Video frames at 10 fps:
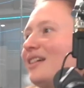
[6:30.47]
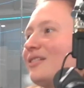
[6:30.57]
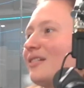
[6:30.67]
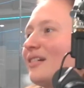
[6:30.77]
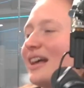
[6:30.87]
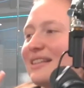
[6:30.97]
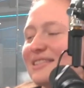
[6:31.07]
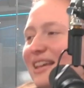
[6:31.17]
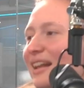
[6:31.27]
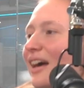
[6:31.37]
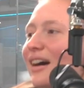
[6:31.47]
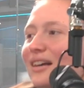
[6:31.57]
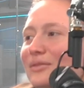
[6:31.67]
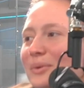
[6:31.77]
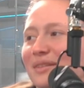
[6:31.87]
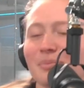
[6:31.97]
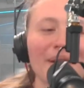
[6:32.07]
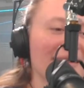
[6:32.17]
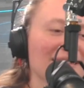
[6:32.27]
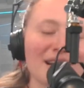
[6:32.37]
a salad with
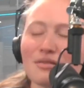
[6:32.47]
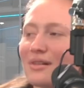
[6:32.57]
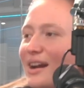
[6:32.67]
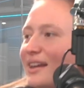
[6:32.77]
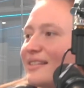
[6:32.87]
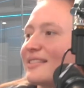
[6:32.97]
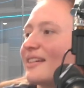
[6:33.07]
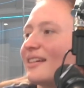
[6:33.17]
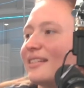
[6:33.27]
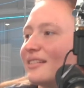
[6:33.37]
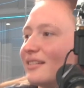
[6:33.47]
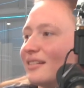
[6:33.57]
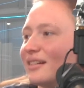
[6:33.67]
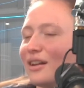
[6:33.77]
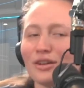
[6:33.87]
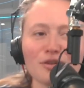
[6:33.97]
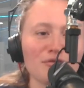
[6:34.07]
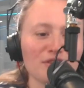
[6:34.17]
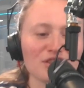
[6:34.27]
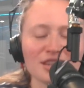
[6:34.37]
pasta, rice, and a lot
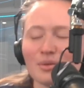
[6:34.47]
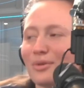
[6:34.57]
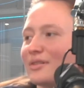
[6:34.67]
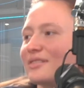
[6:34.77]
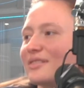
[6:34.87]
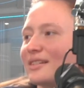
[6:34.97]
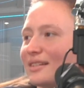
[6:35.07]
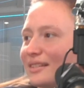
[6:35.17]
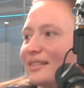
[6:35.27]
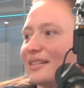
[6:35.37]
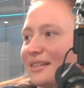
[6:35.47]
of vegetables. And